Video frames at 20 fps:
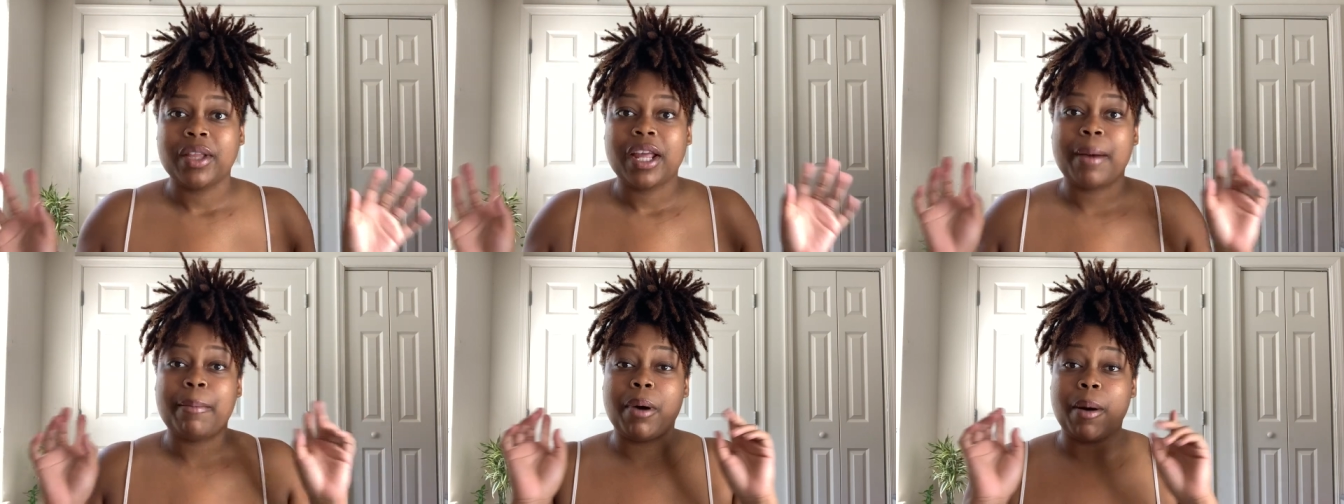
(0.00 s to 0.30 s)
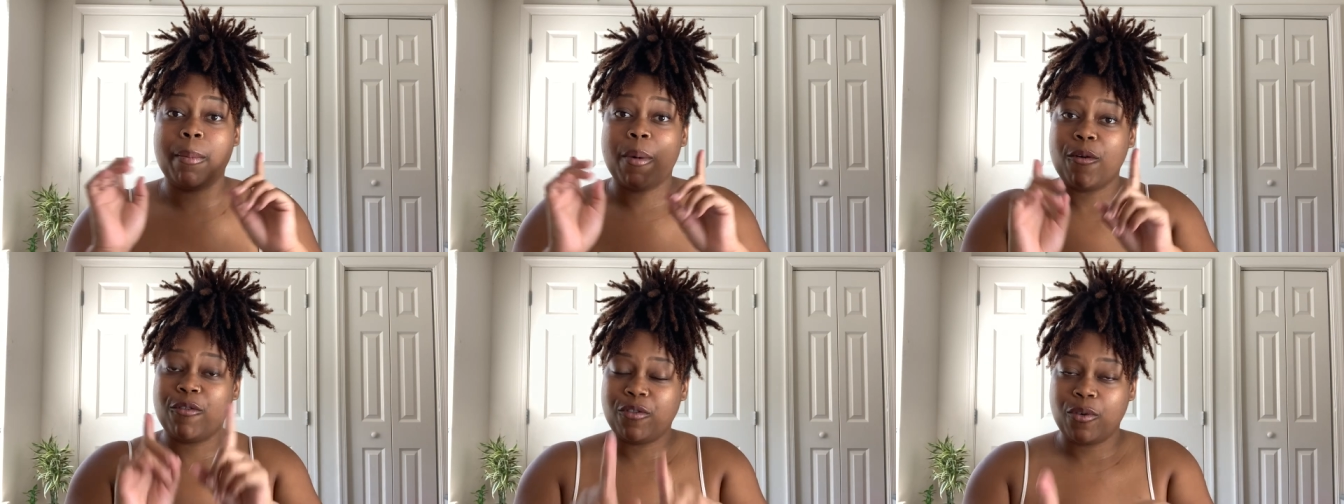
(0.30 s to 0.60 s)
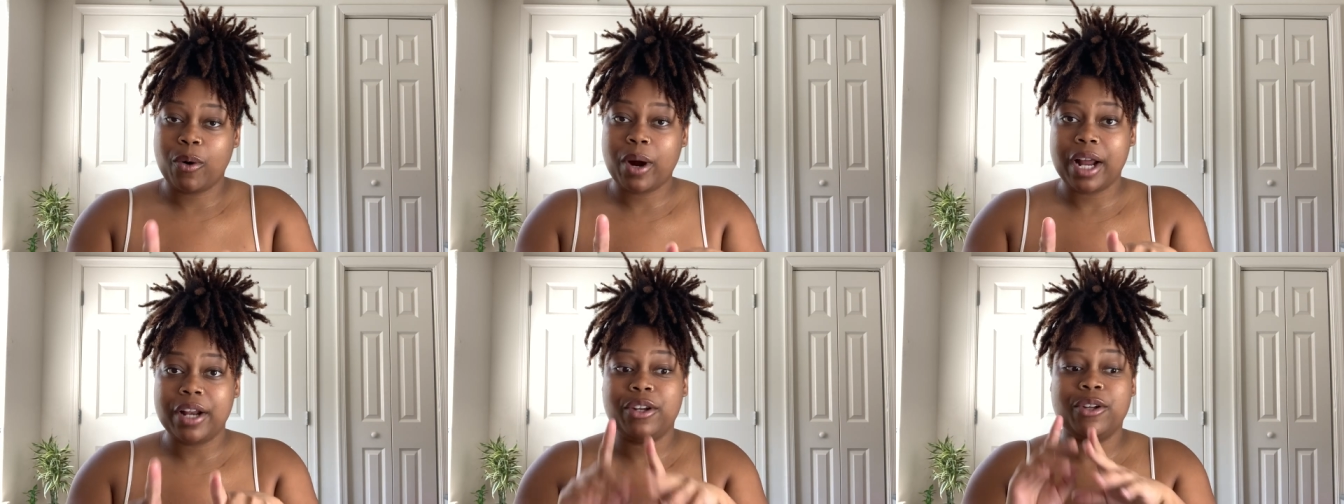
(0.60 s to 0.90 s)
but
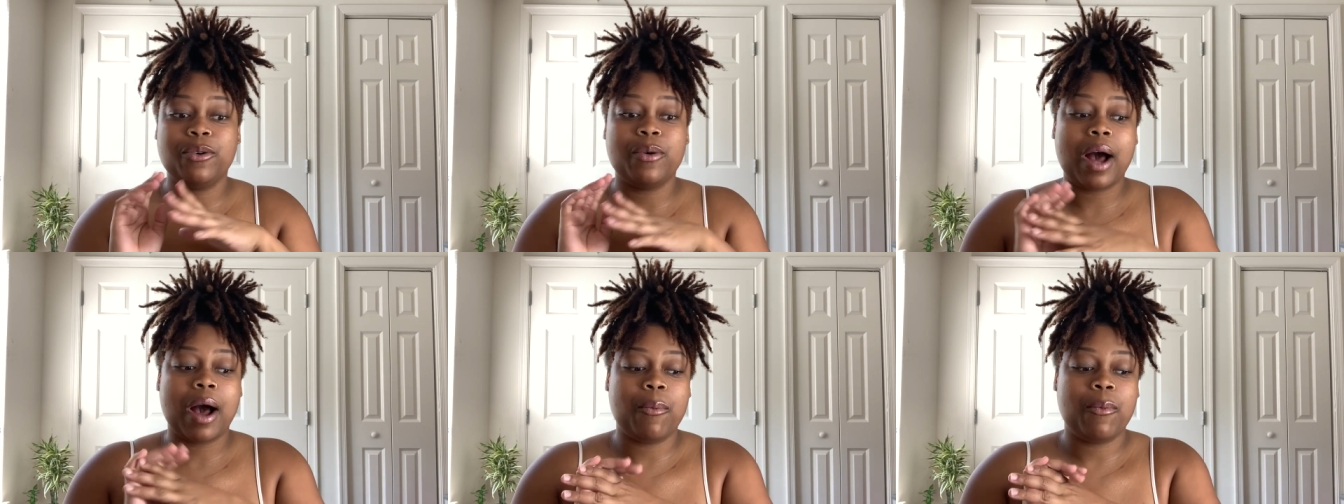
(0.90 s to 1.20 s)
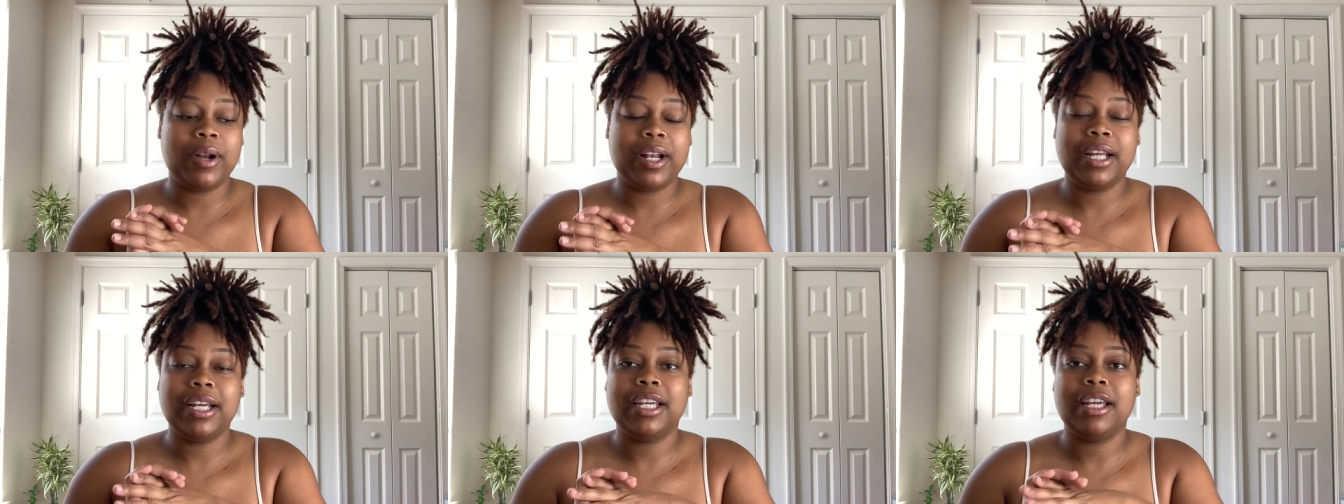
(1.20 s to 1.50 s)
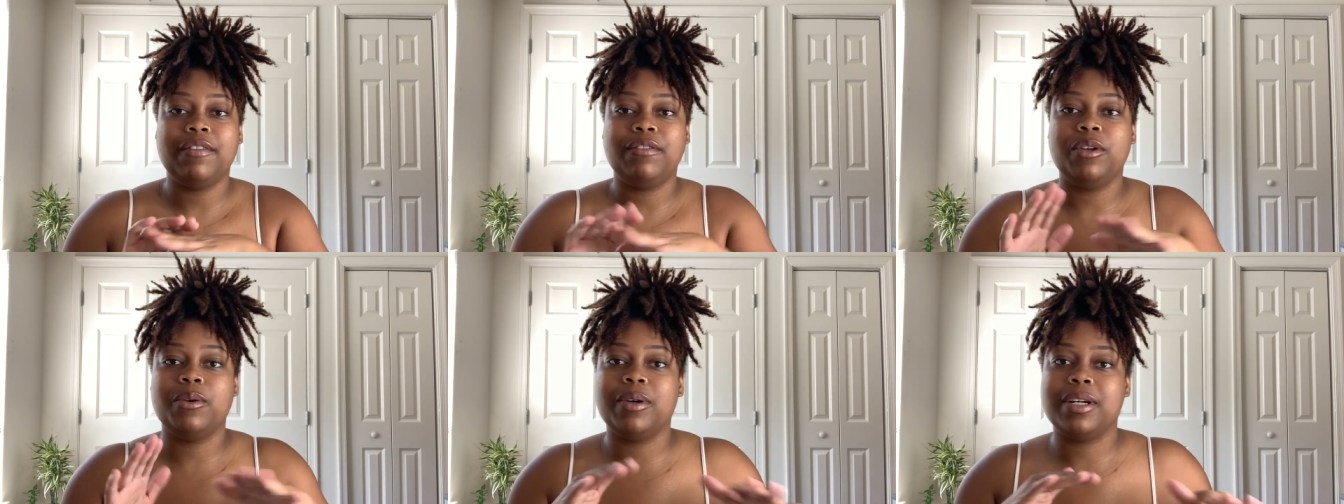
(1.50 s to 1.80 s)
before I do, I want to
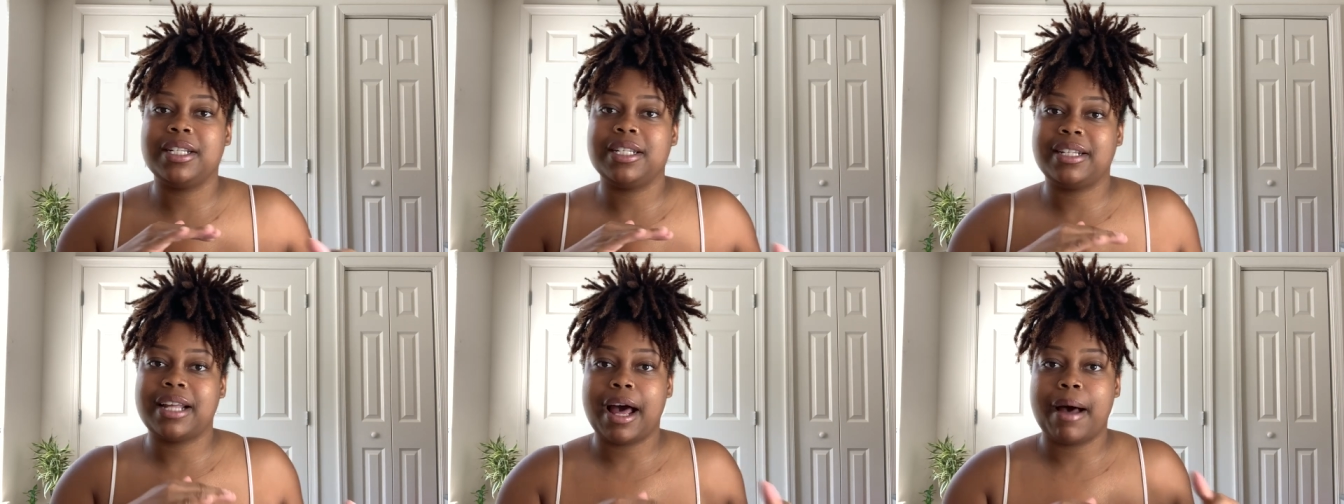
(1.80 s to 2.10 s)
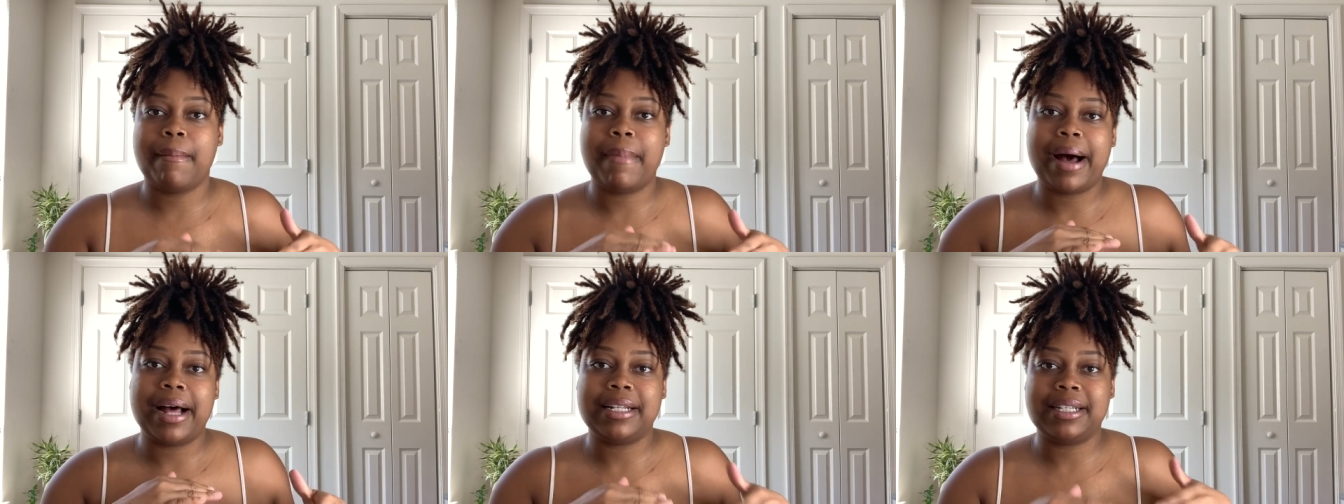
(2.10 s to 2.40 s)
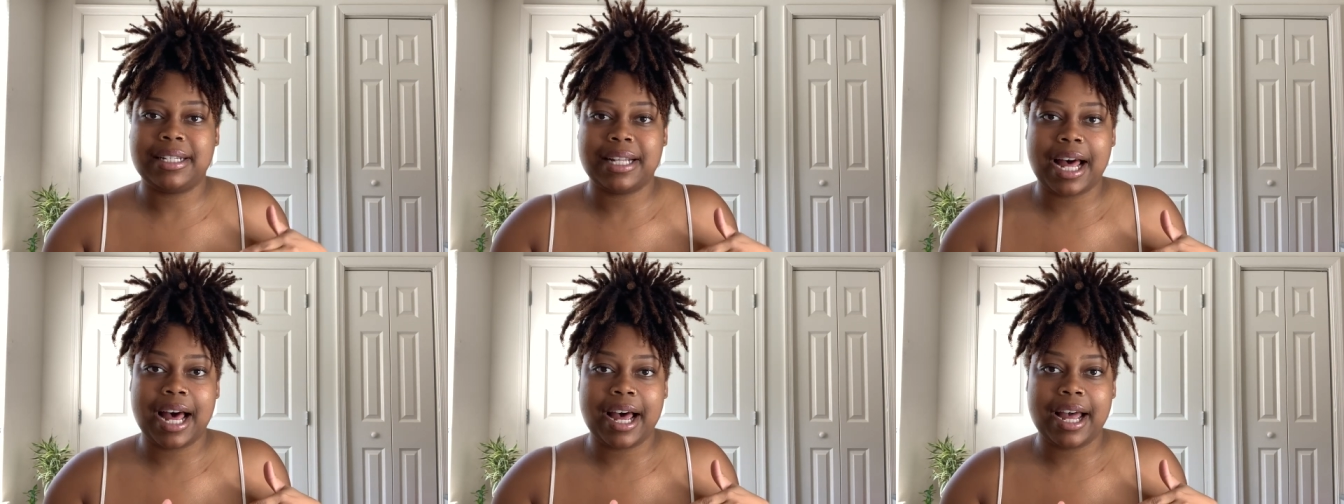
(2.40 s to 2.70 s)
give you a side by
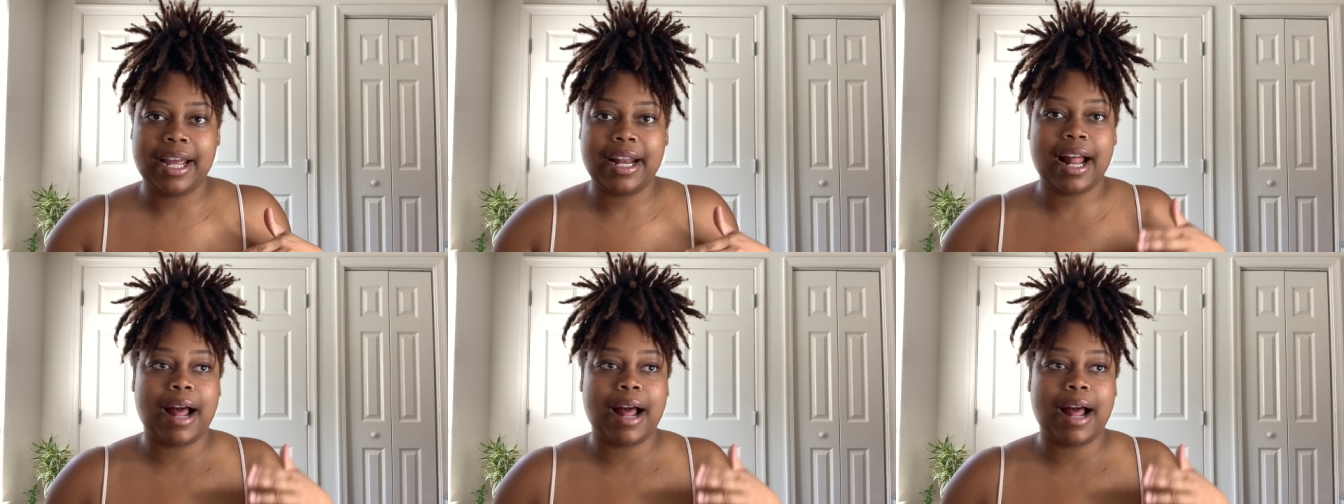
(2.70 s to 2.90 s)
side.